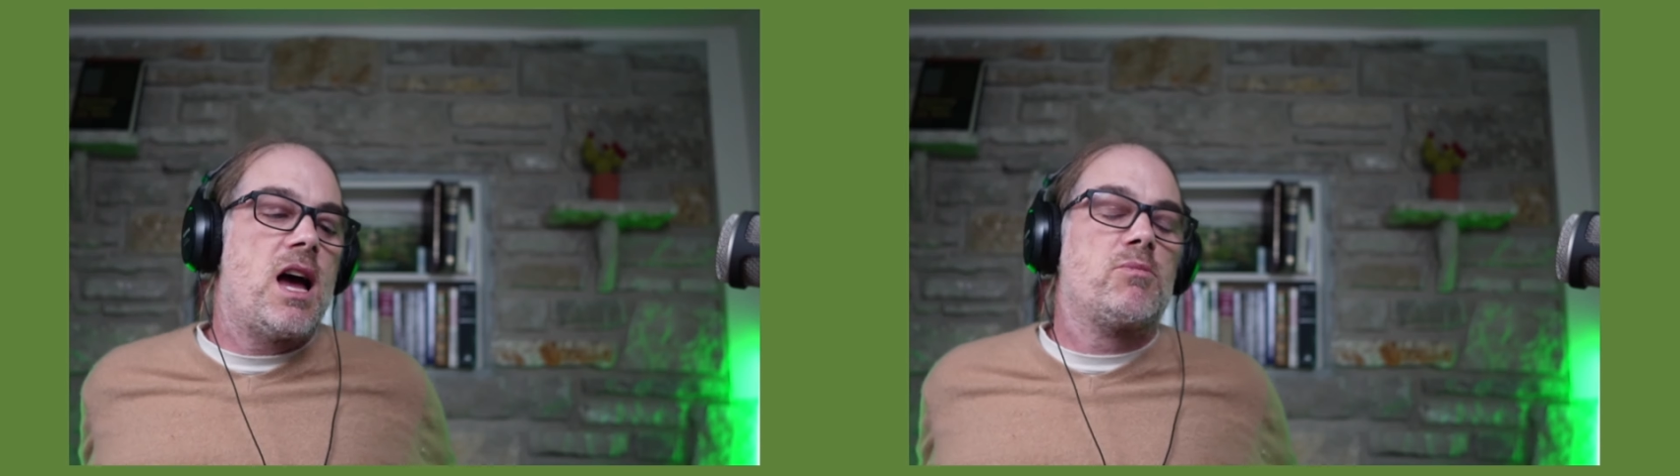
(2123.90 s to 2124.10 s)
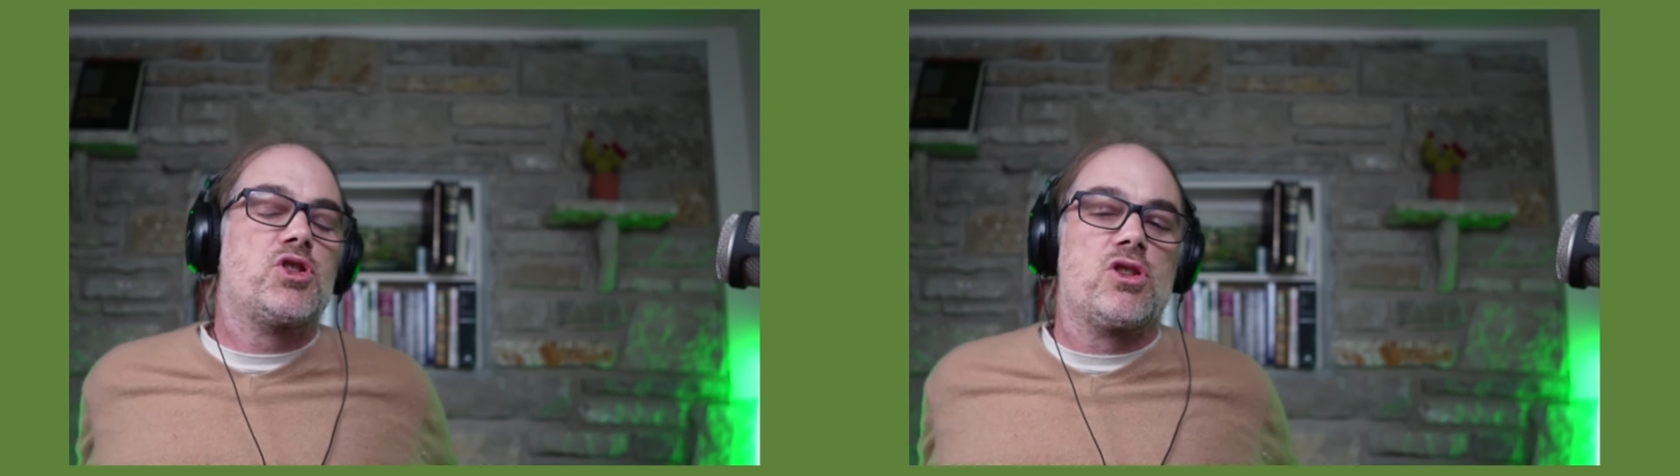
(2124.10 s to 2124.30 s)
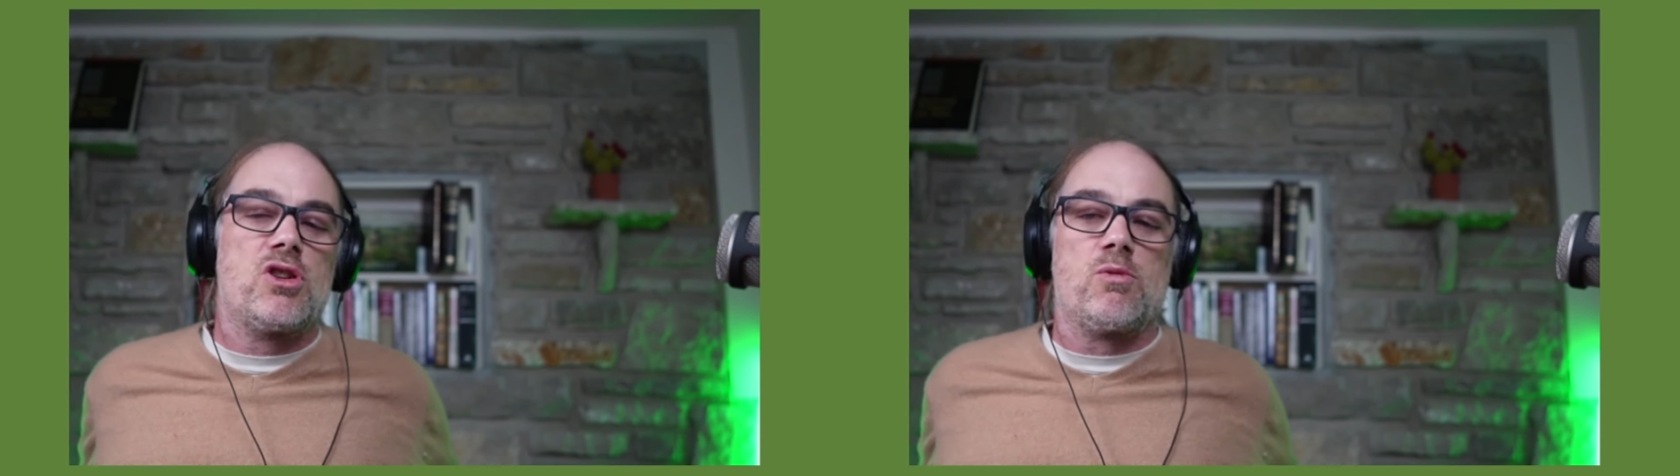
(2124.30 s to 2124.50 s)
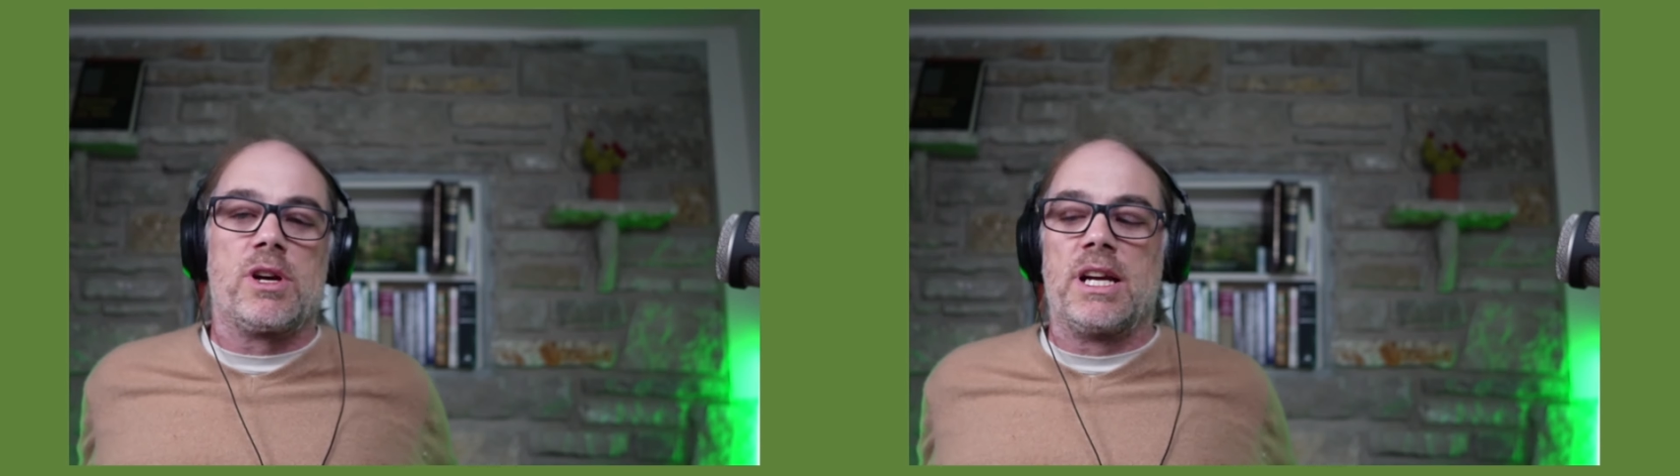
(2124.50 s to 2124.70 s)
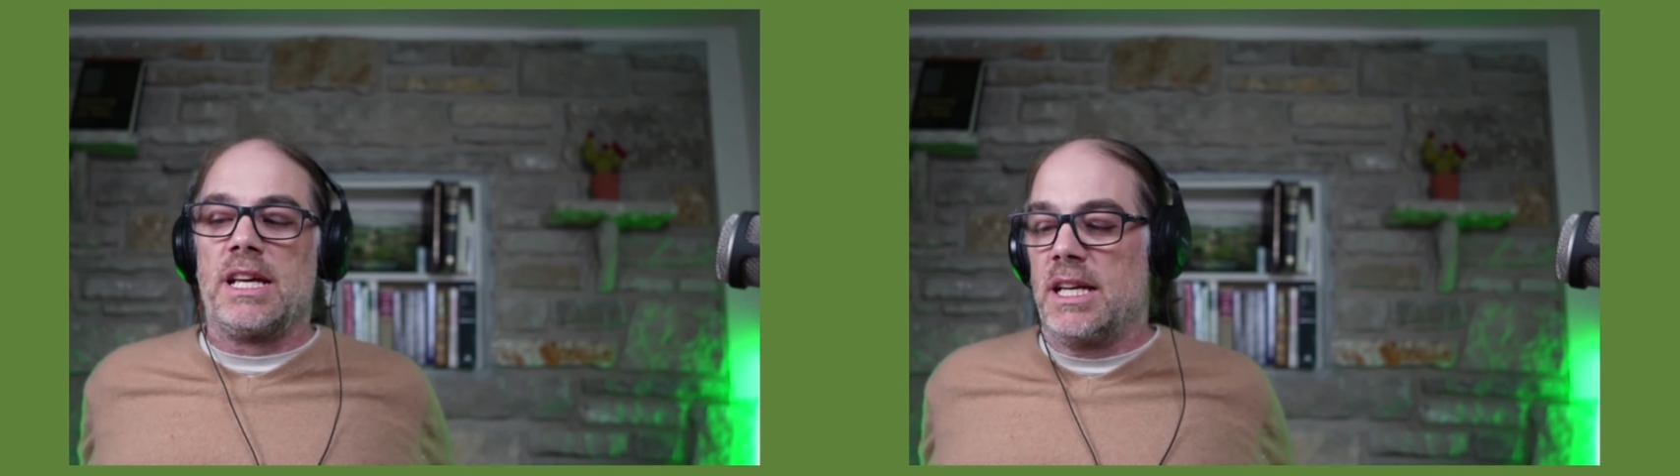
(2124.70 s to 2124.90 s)
I'm sure
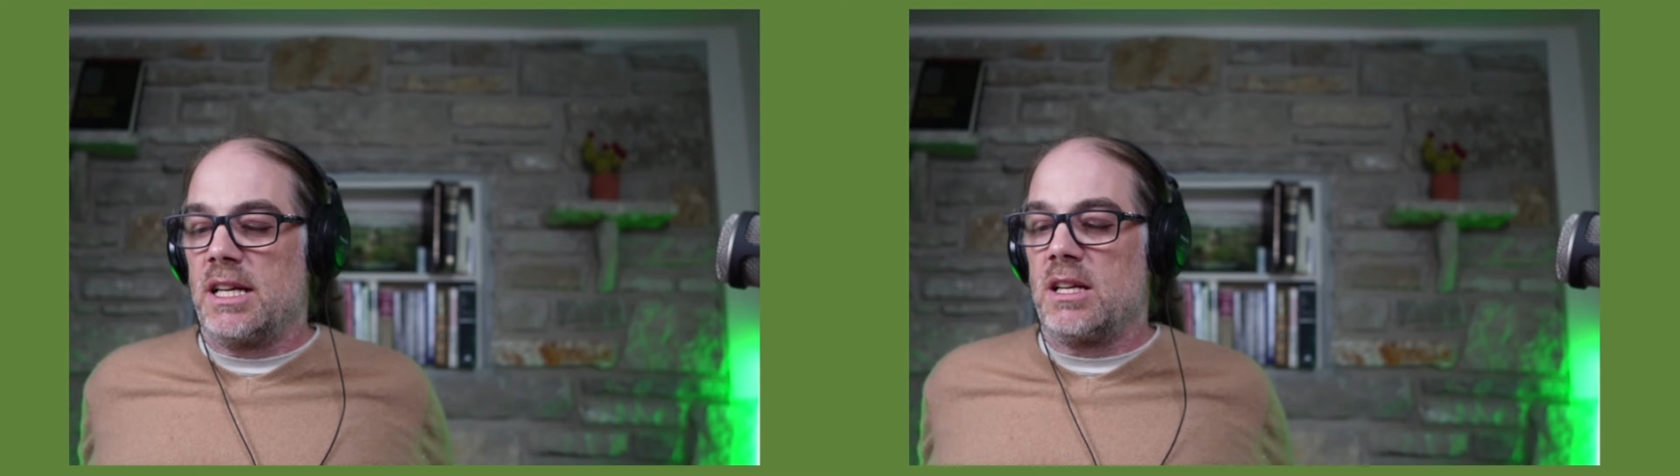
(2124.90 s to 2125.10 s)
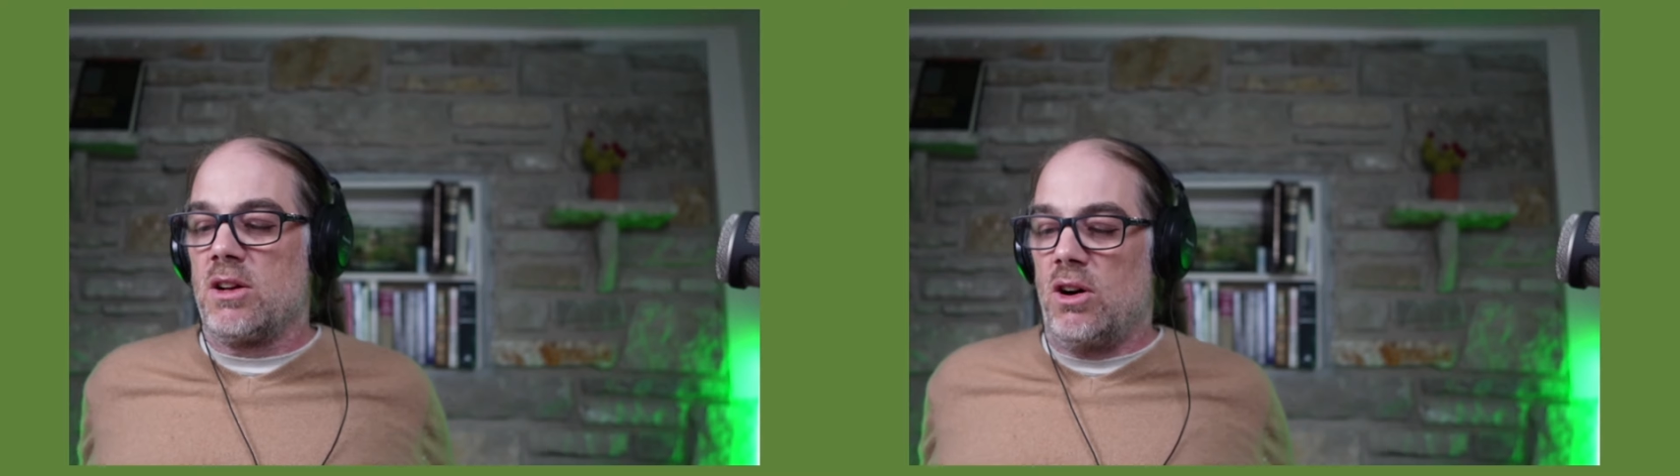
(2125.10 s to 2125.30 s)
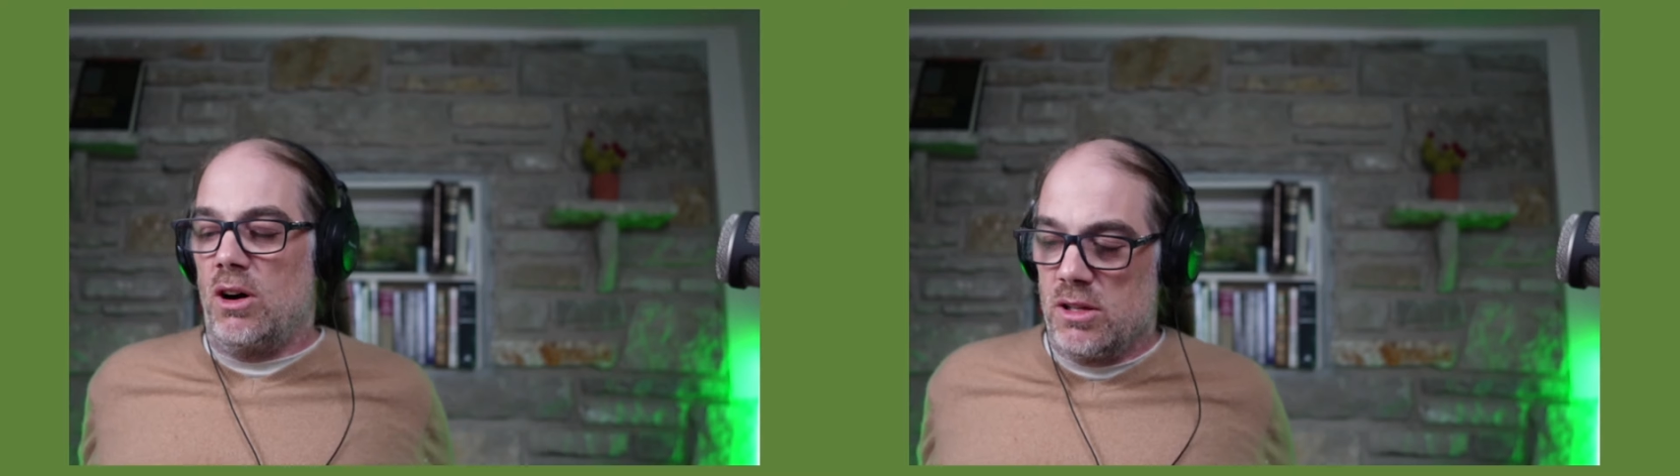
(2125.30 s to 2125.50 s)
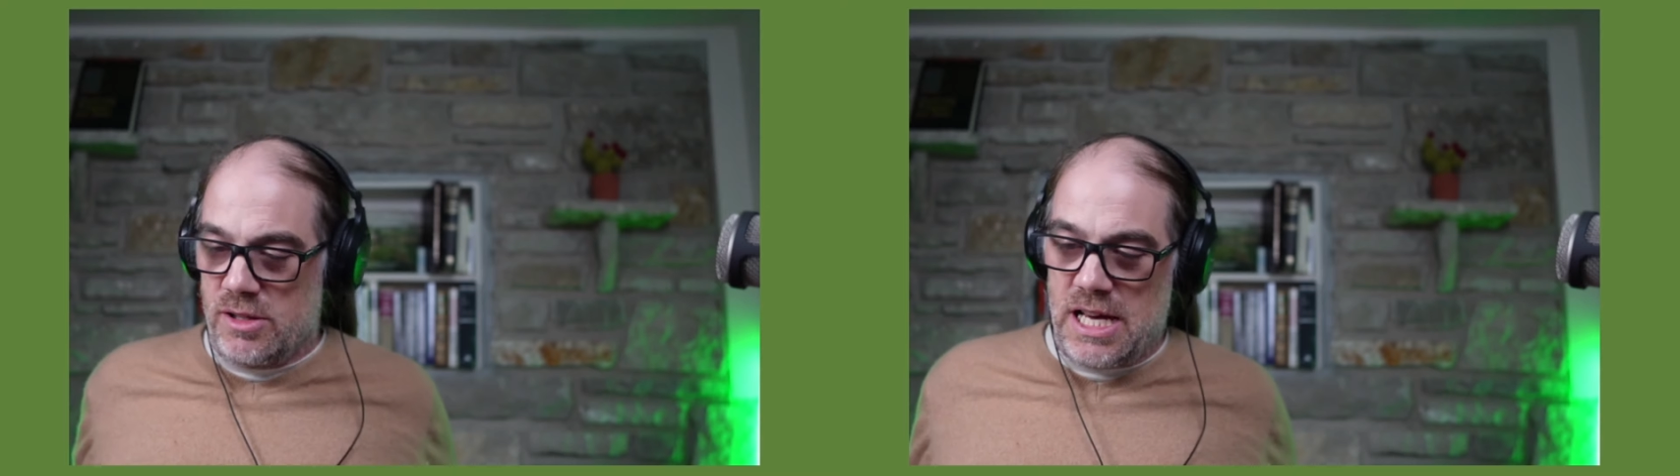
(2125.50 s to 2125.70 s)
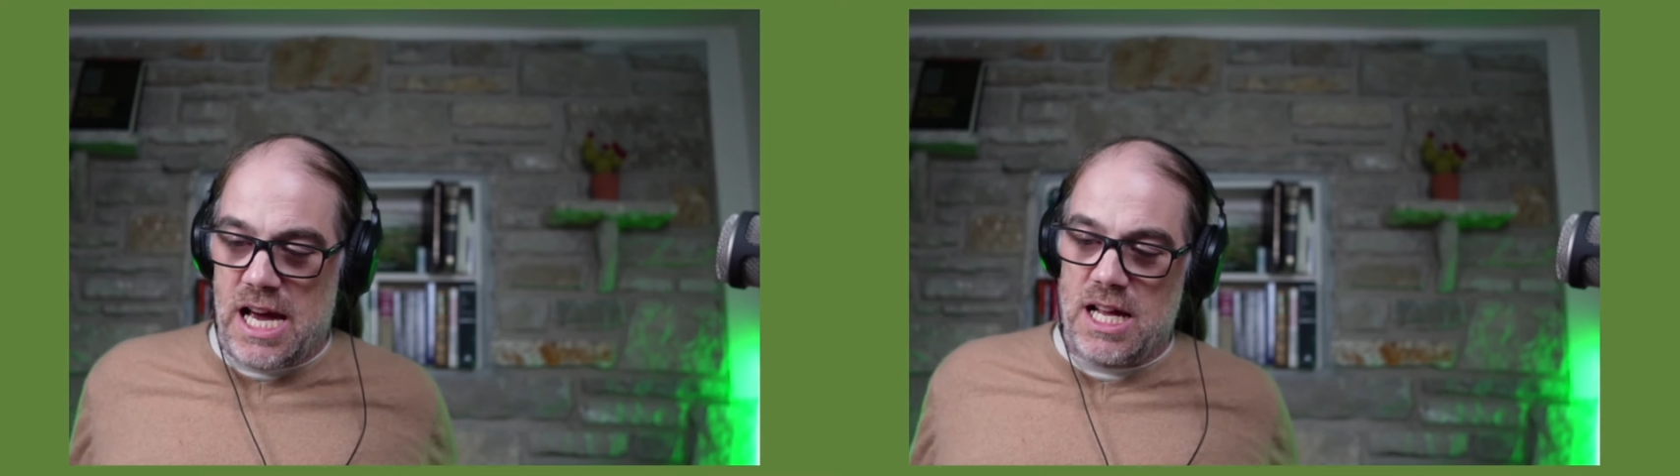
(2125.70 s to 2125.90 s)
we're going to get into
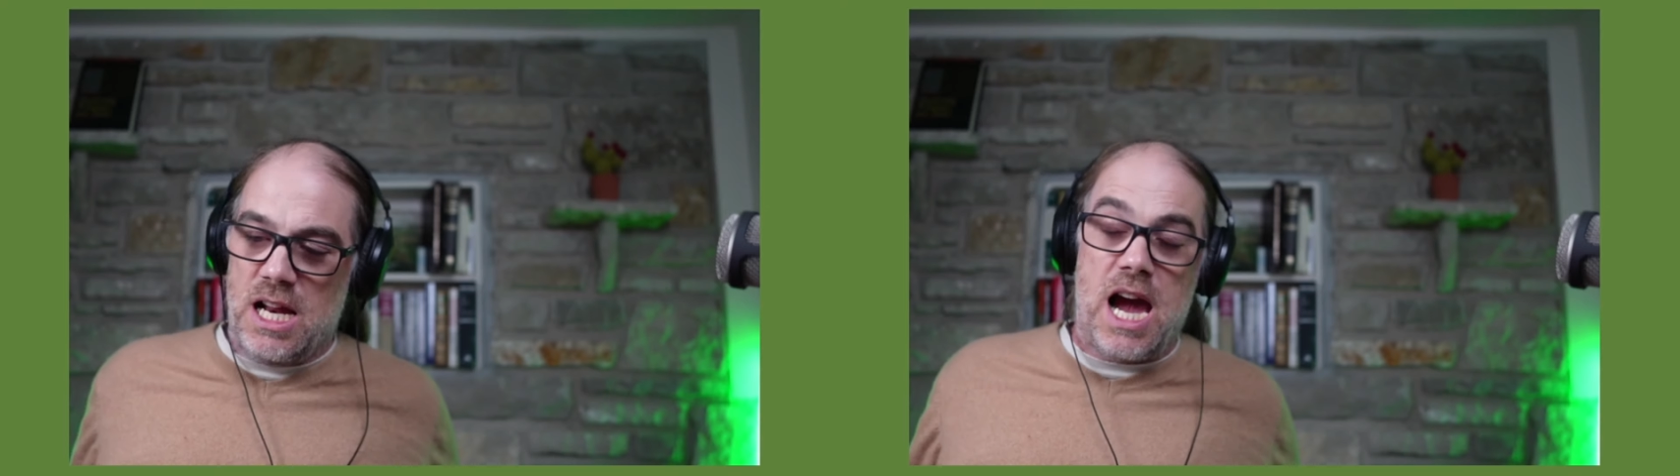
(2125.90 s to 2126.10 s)
all of that.